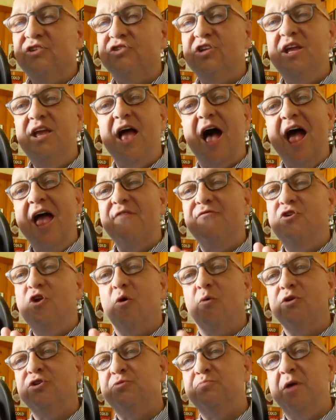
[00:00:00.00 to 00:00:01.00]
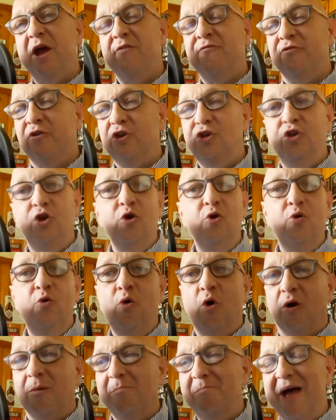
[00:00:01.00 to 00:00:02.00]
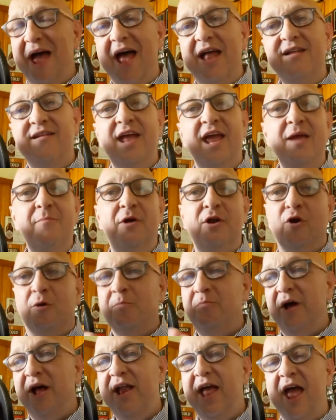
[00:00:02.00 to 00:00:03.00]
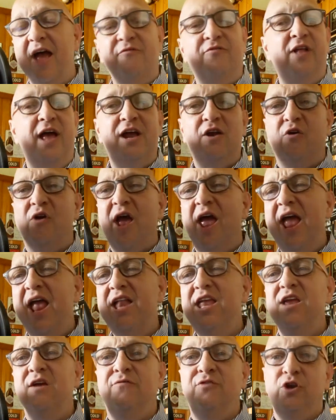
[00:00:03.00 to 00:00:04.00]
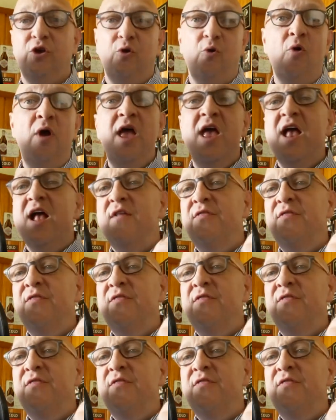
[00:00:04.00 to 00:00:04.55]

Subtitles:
See, I have no respect for you or Matt Damon or Ben Affleck or any of you